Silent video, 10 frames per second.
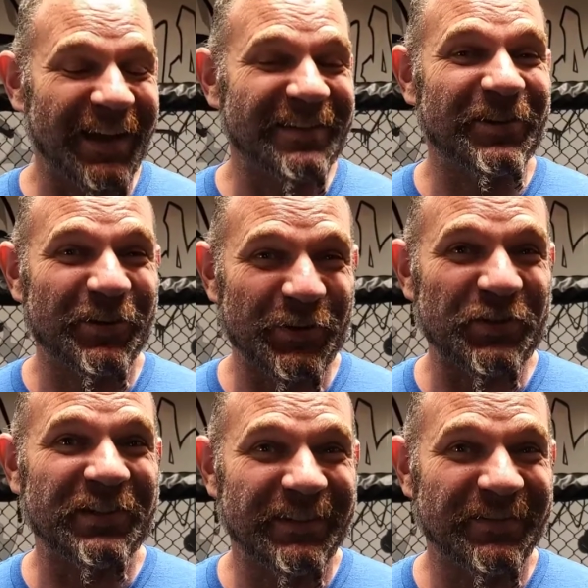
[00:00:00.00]

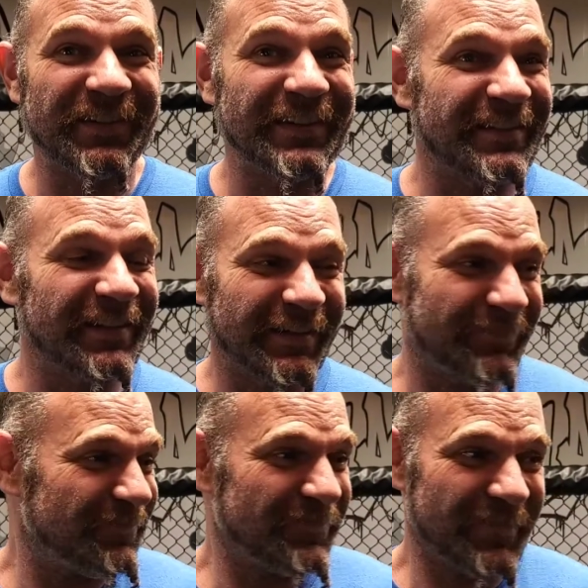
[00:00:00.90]
Narducci. He's an
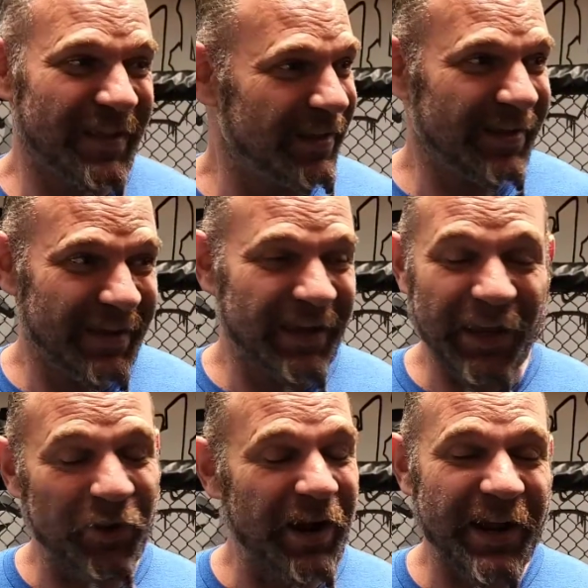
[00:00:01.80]

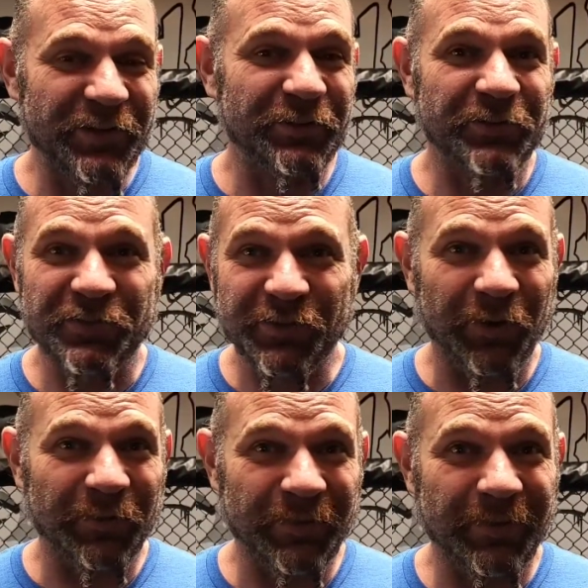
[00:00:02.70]
international
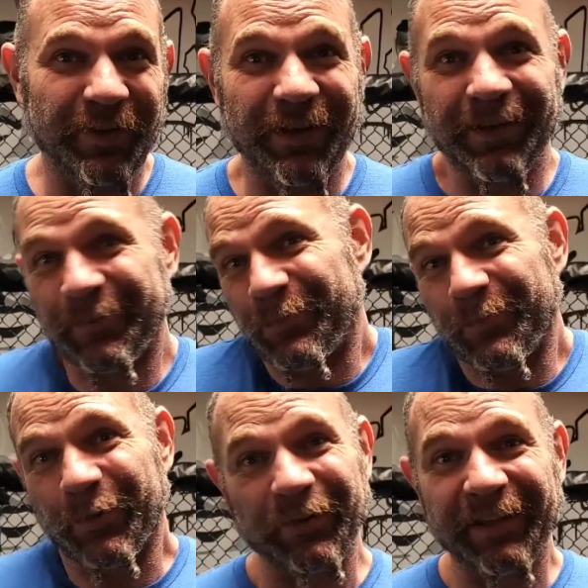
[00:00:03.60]
consultant, and
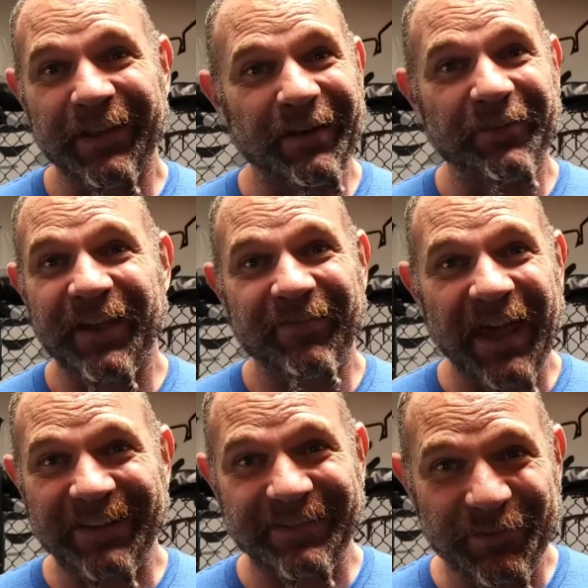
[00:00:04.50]
we're lucky enough to have
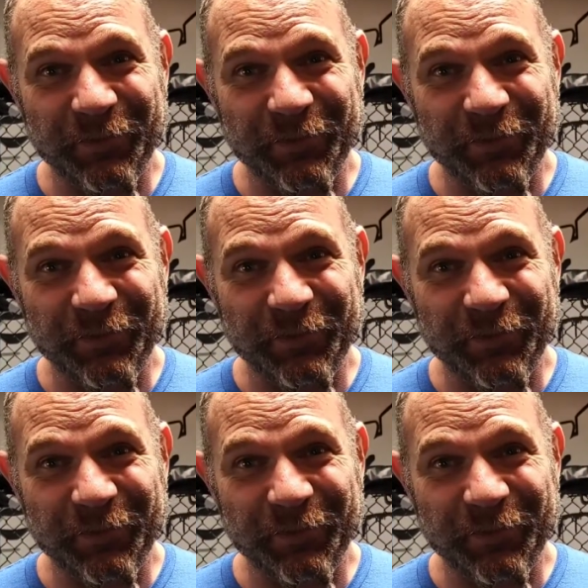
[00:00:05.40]
access to